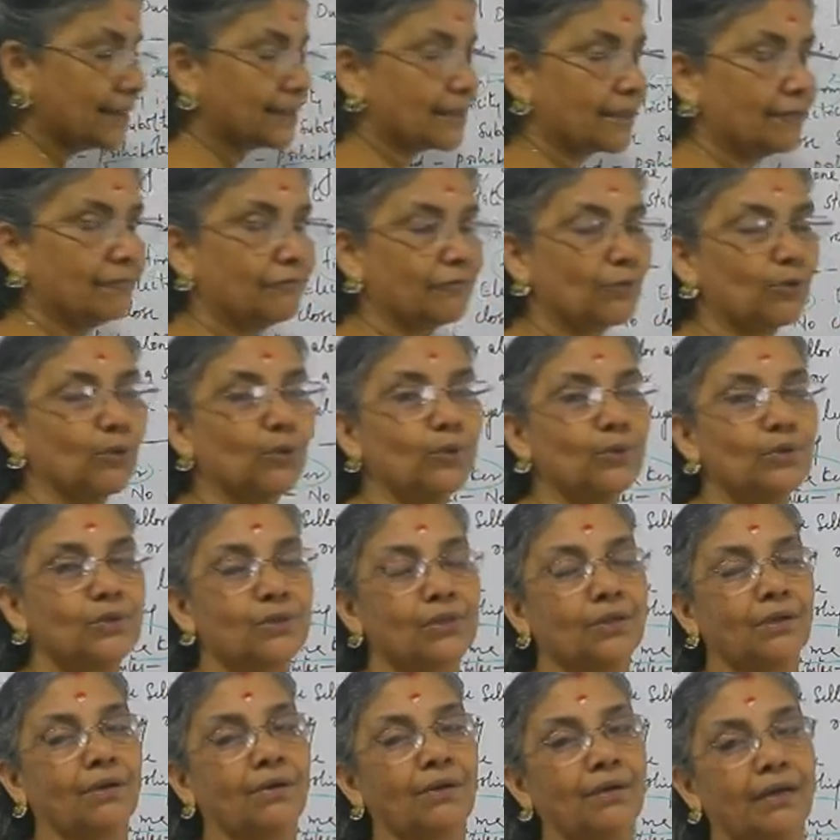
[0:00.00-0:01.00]
some
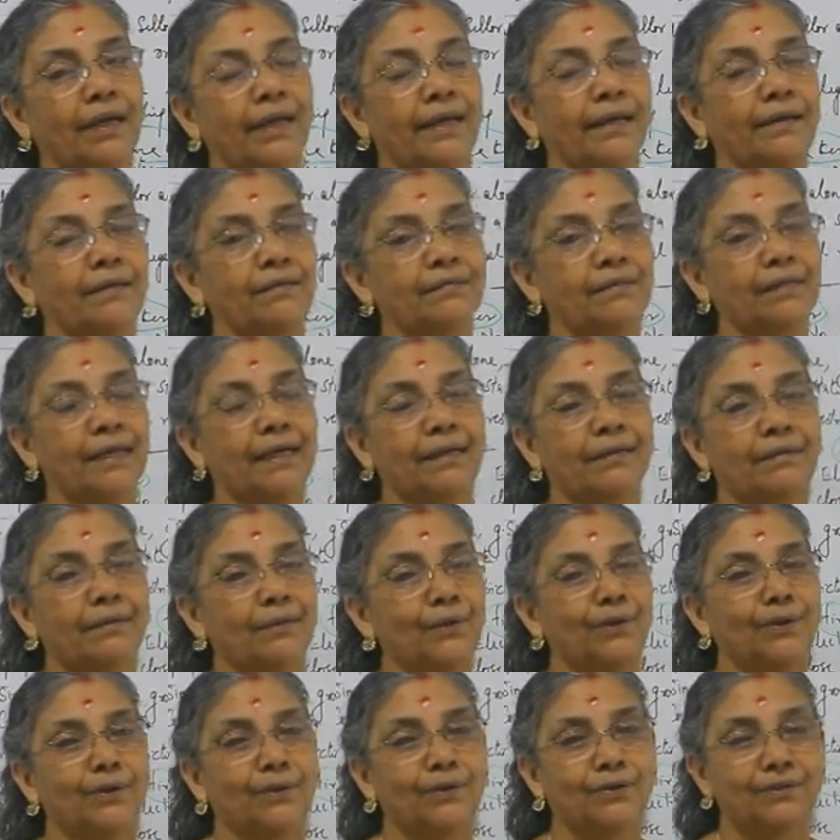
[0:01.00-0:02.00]
fruits or like that,
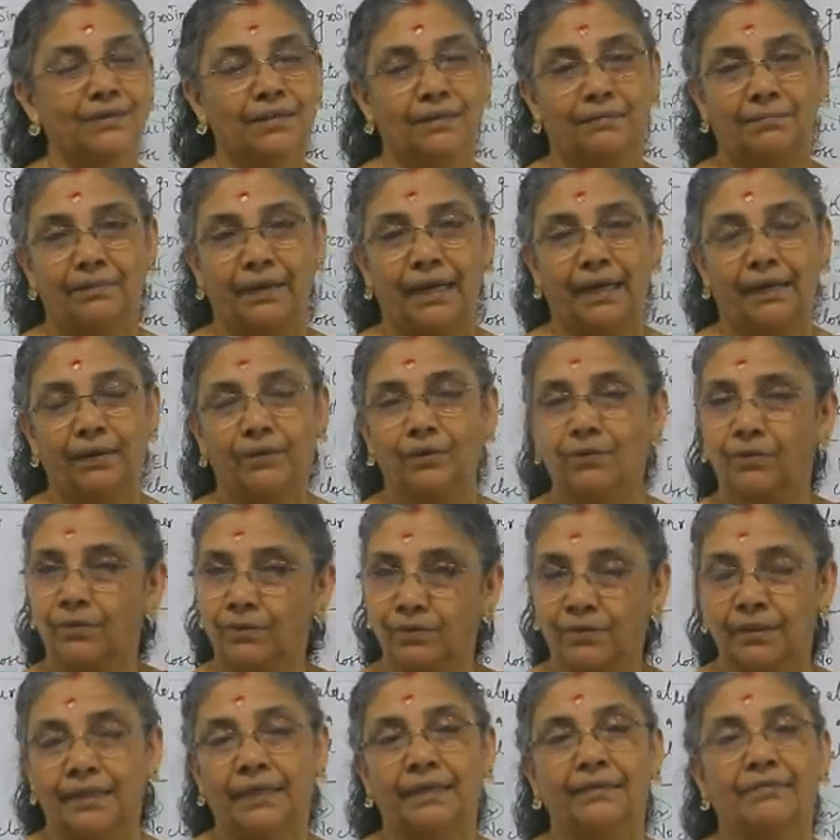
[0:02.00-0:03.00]
some mango
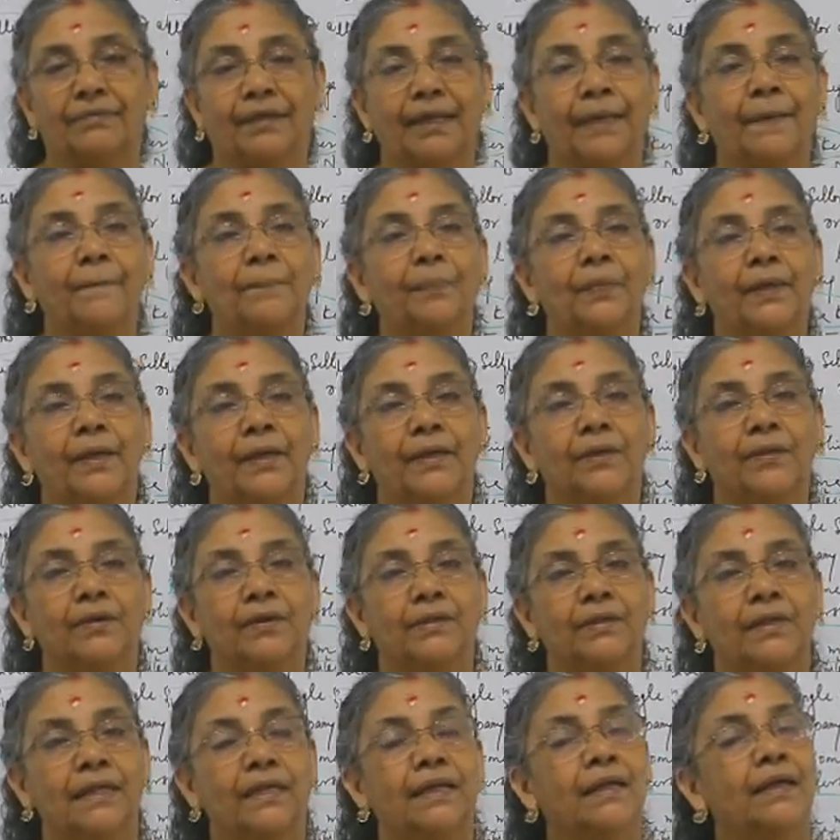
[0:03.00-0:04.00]
or that way,
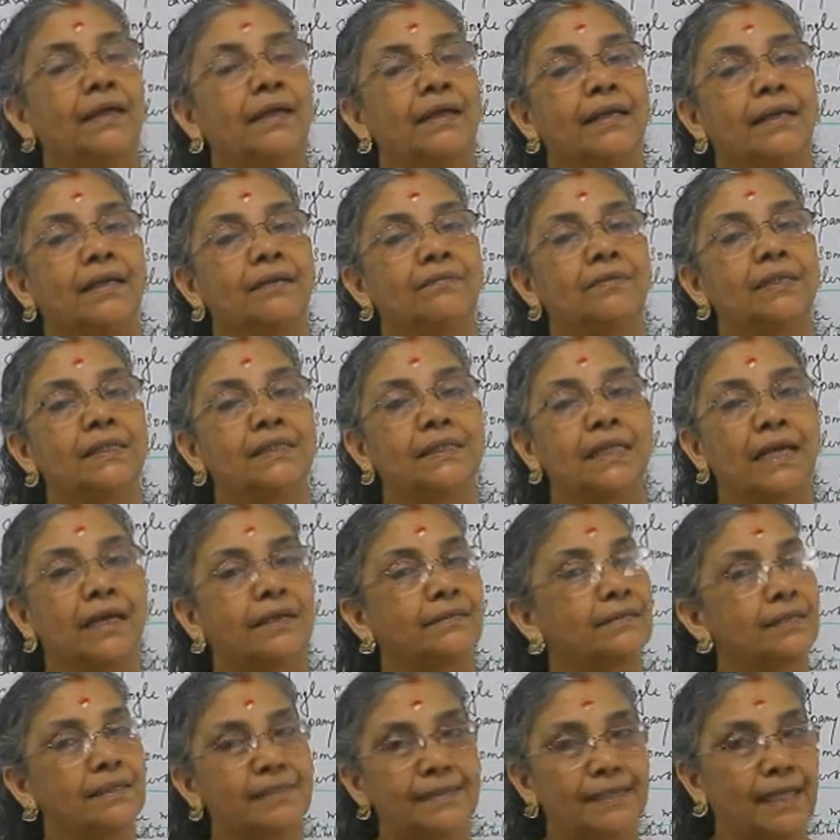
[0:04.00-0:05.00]
that he will
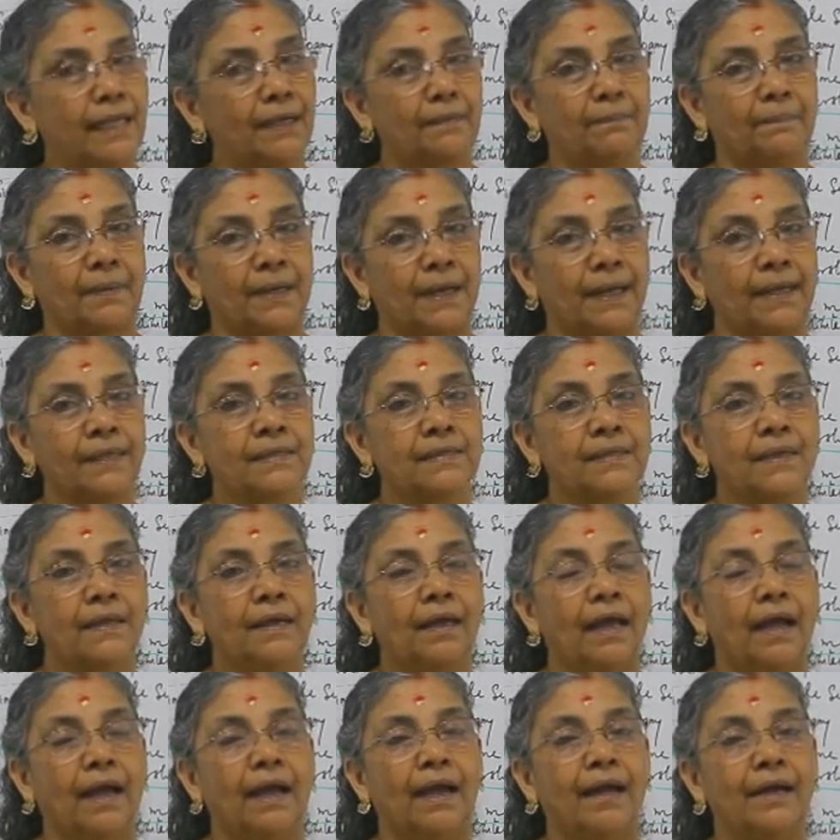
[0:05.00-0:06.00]
charge the same price,
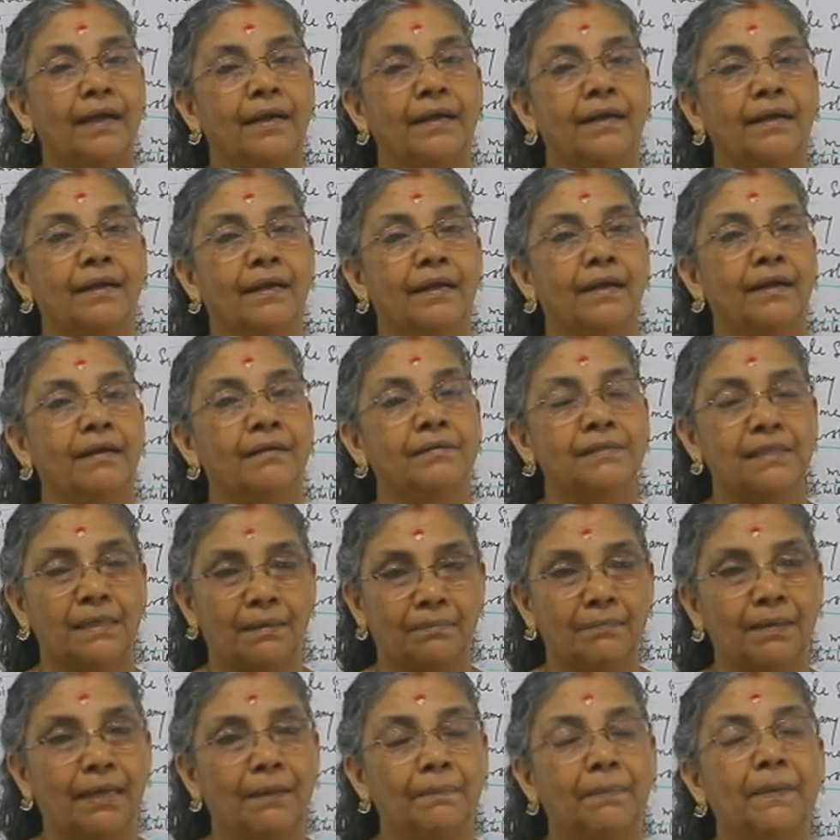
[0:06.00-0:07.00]
and
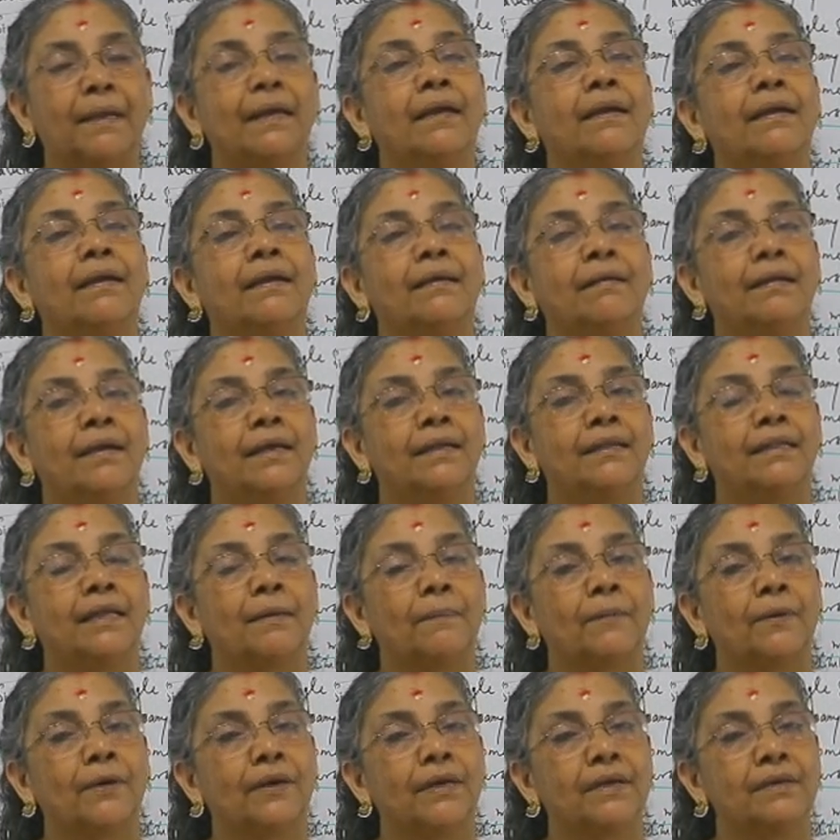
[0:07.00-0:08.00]
some maybe
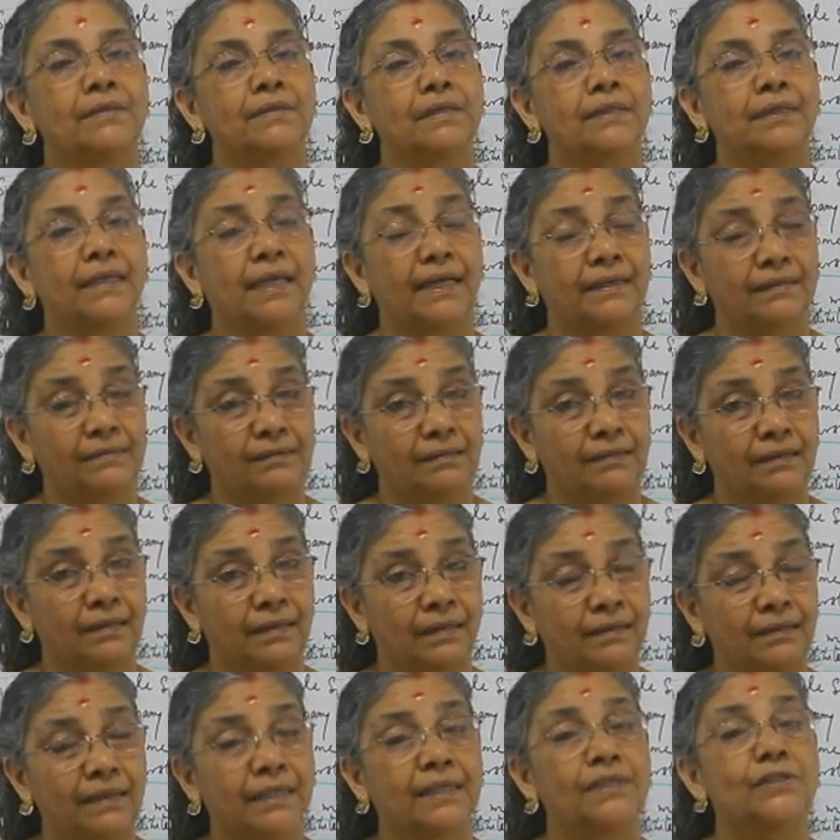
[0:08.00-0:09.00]

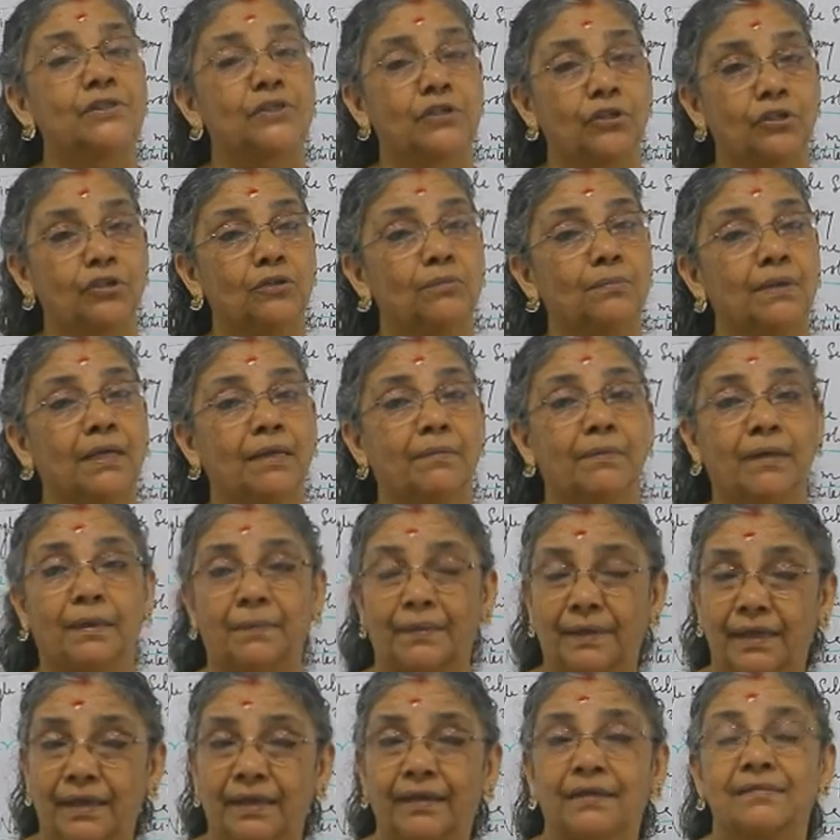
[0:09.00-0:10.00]
the consumer,
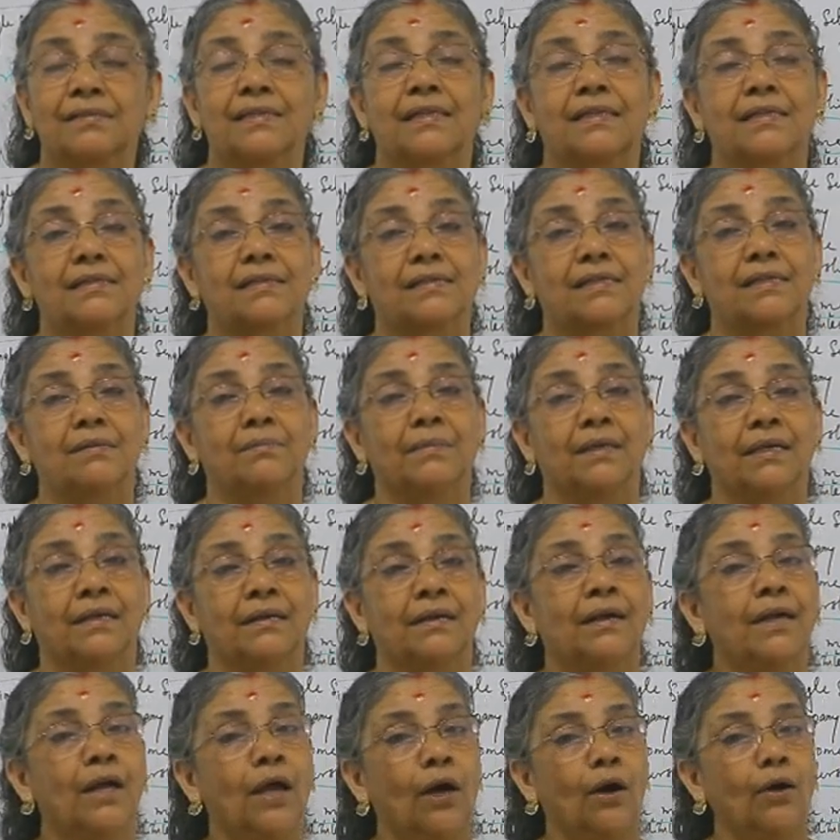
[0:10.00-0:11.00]
maybe his
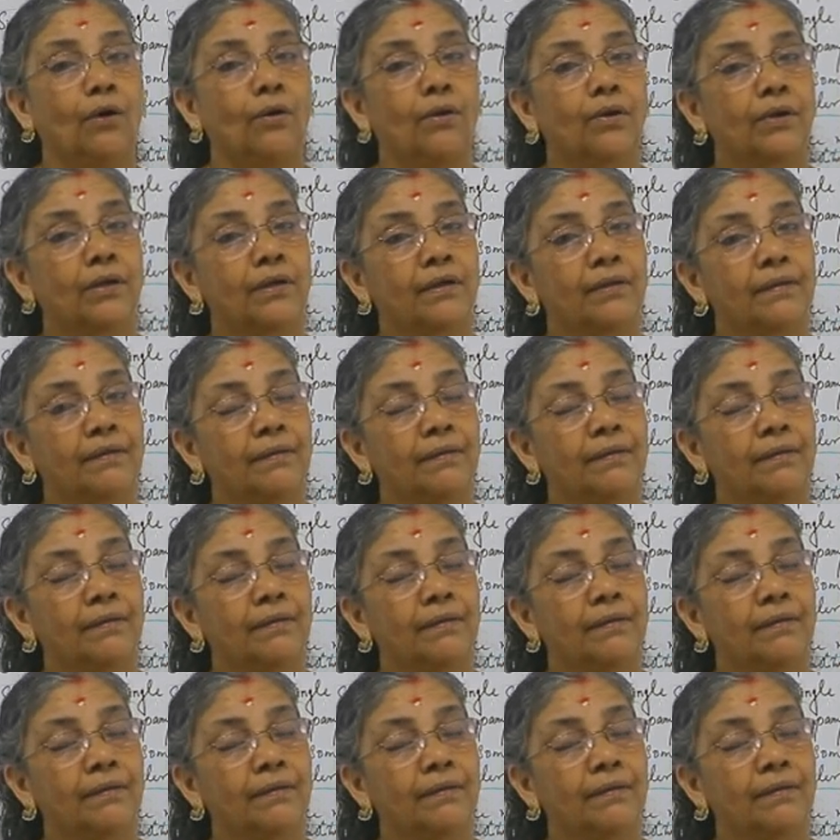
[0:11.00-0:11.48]
customer, or